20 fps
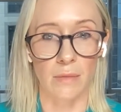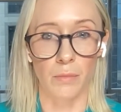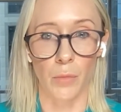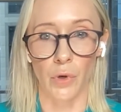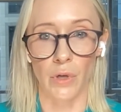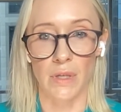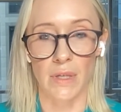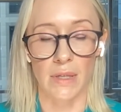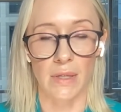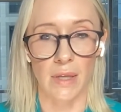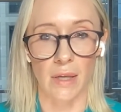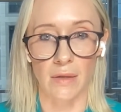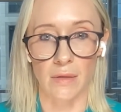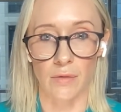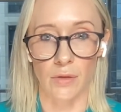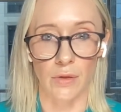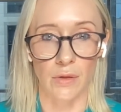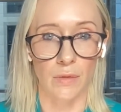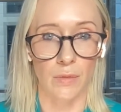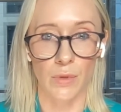more
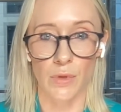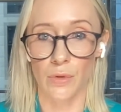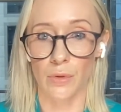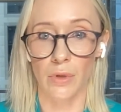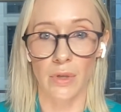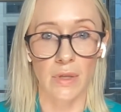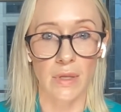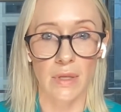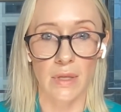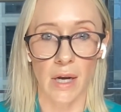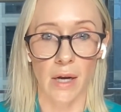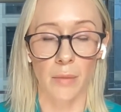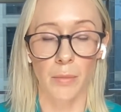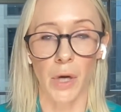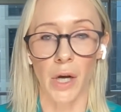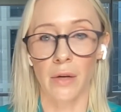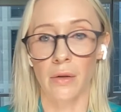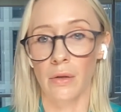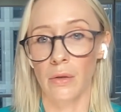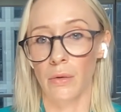successful Switzerland style
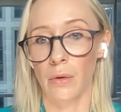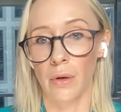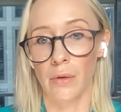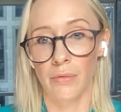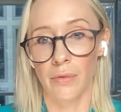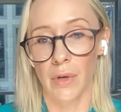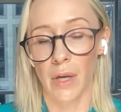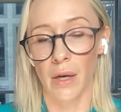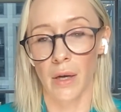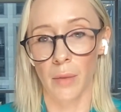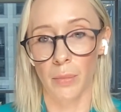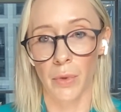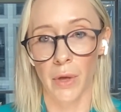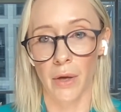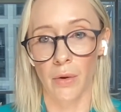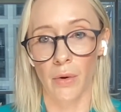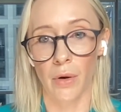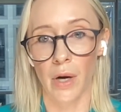model or if we end up like